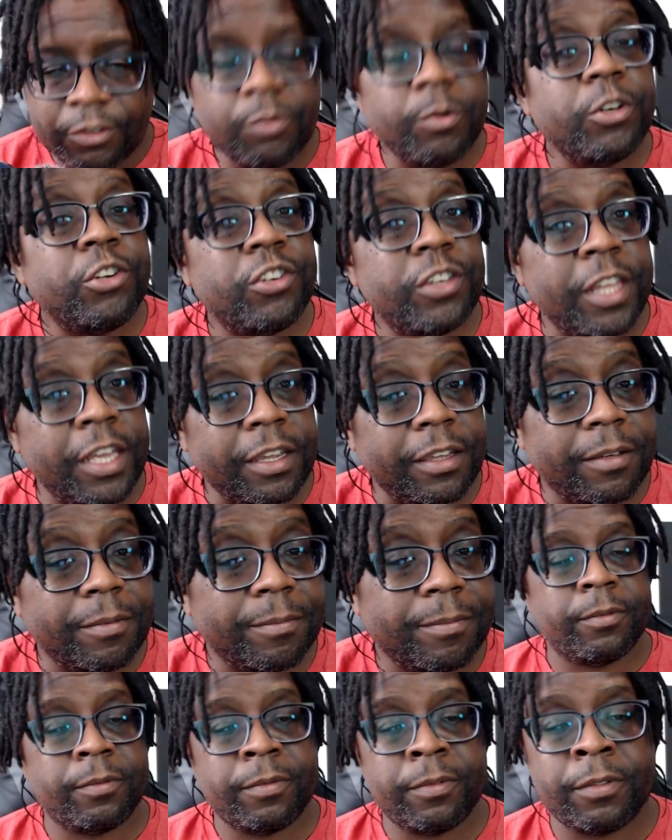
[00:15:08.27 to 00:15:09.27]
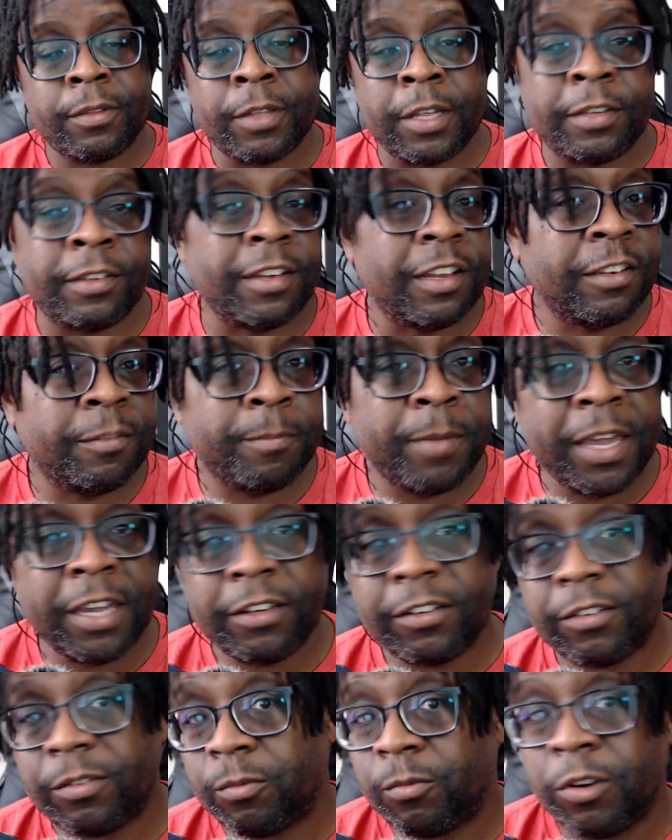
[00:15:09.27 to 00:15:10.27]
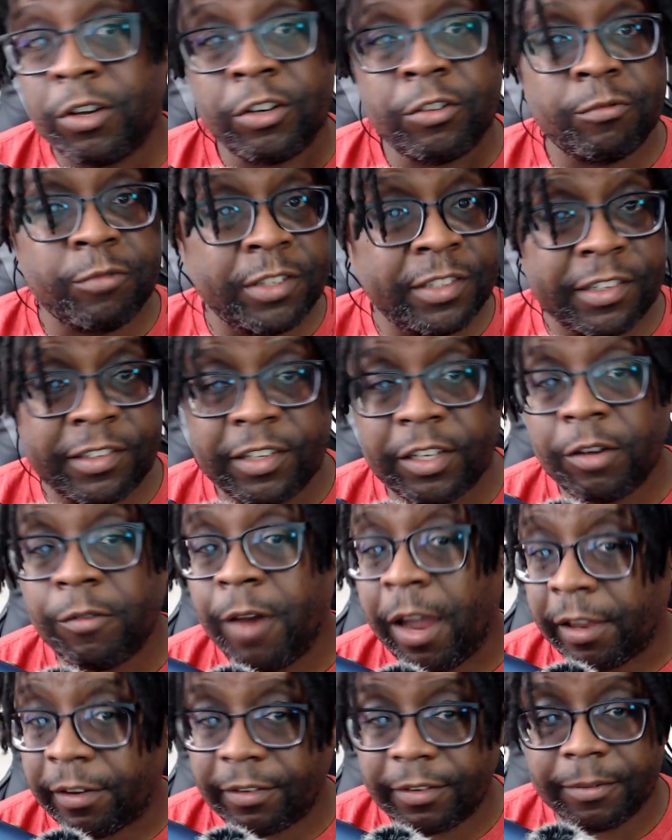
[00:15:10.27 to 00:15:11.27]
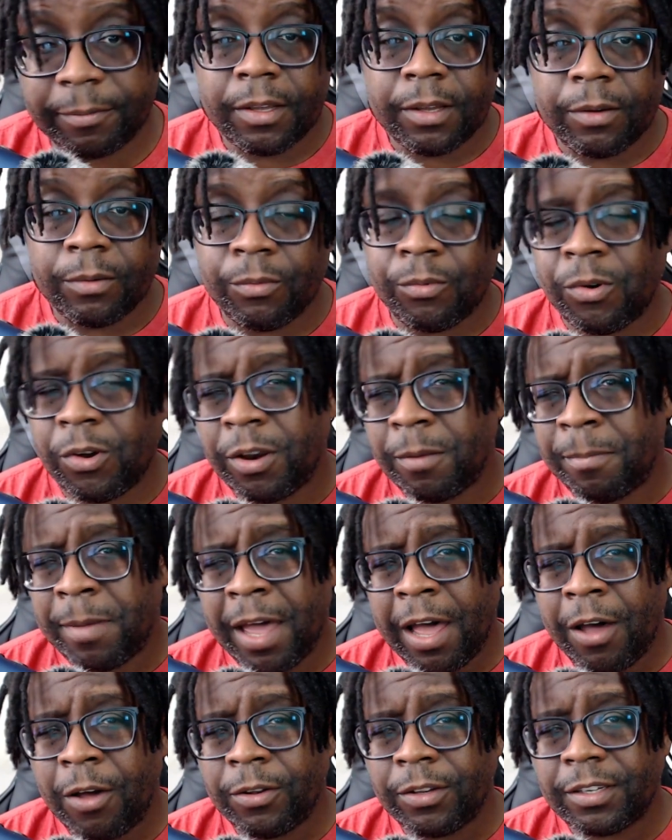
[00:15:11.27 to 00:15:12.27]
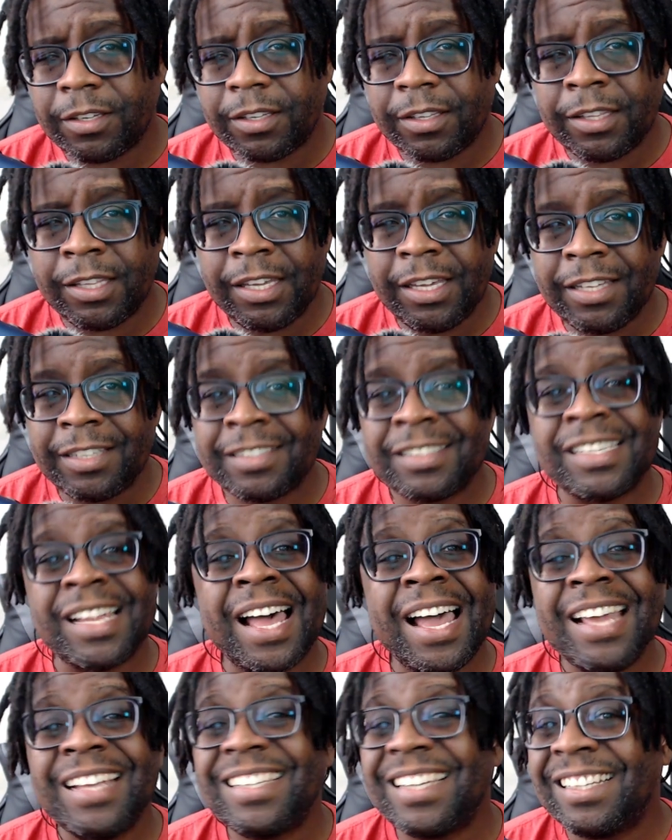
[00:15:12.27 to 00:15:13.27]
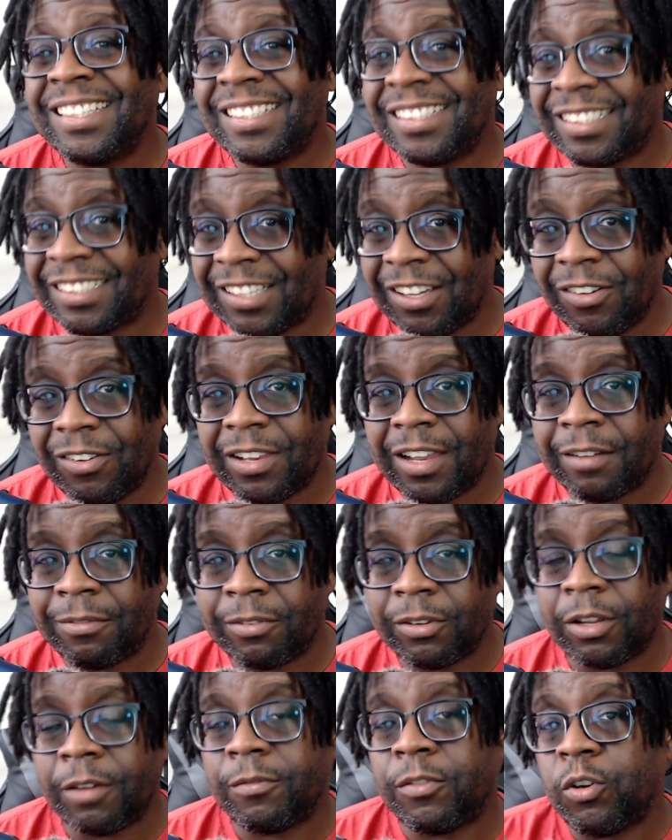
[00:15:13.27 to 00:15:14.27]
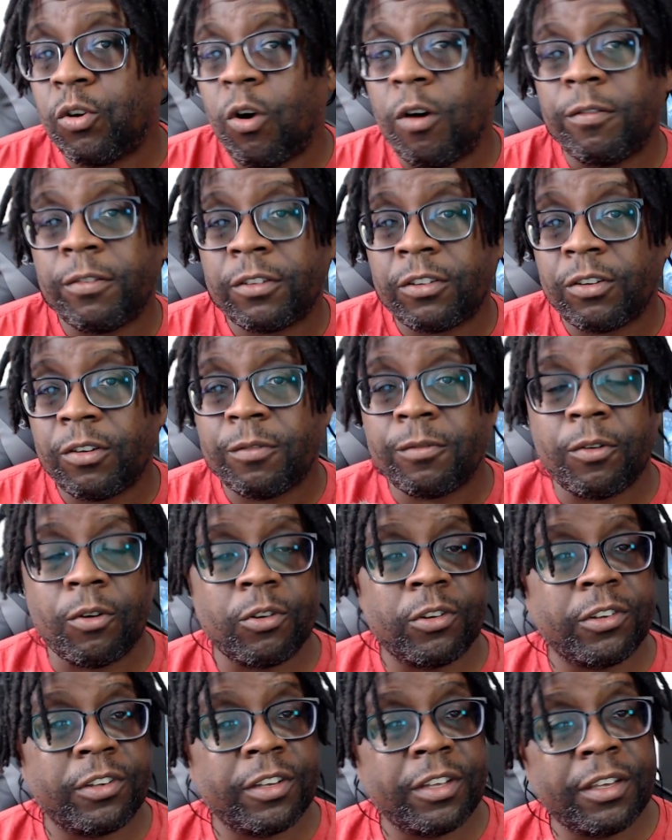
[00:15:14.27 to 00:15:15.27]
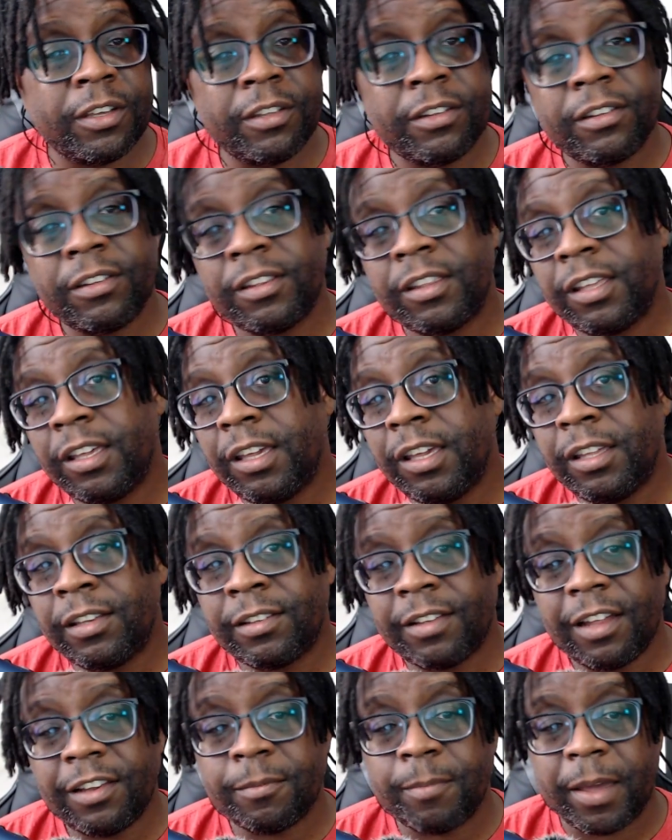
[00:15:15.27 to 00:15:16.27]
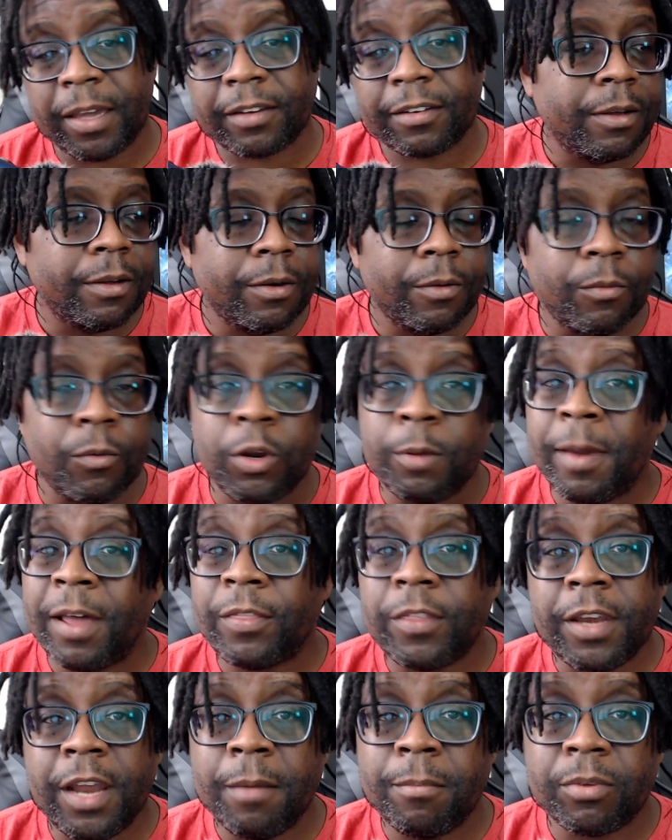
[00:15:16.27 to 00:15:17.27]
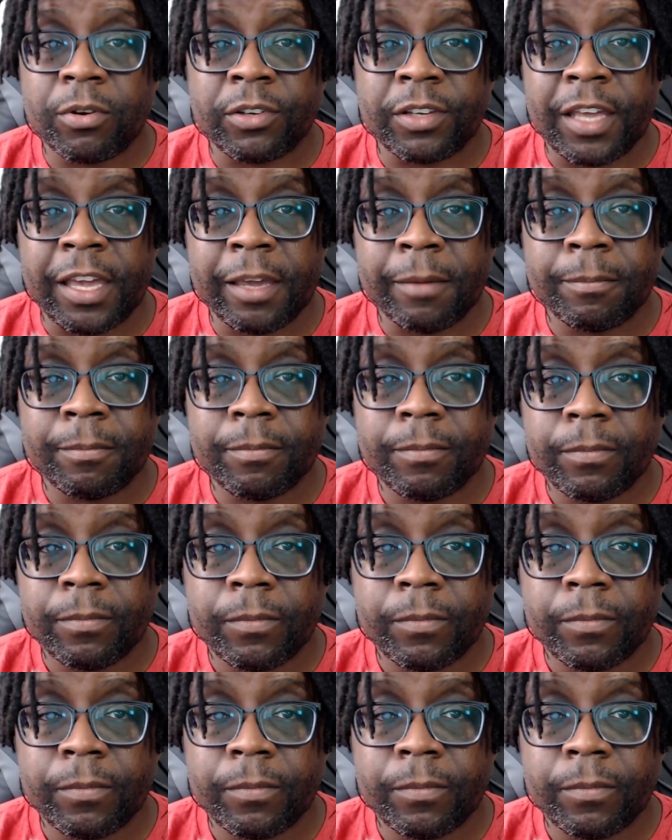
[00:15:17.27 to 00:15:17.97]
So what did you think? The suspect was resisting arrest. What about the size and skill level of the officer versus the suspect? What about the numbers game?